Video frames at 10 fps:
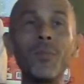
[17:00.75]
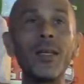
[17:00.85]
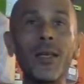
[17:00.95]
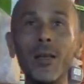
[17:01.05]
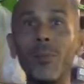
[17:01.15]

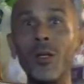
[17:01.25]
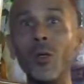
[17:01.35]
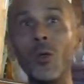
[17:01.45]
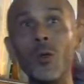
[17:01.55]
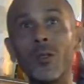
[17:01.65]
It can be
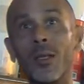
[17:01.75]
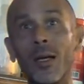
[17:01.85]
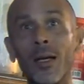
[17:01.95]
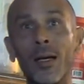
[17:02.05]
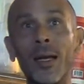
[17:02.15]
used
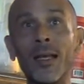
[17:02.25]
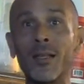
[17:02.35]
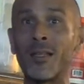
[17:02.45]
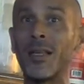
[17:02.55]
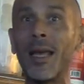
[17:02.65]
as
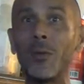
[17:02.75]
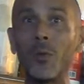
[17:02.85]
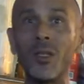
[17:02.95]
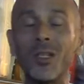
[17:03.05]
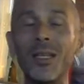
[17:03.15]
a
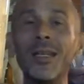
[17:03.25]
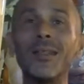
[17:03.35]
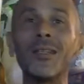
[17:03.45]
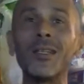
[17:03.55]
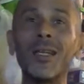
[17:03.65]
sandwich instead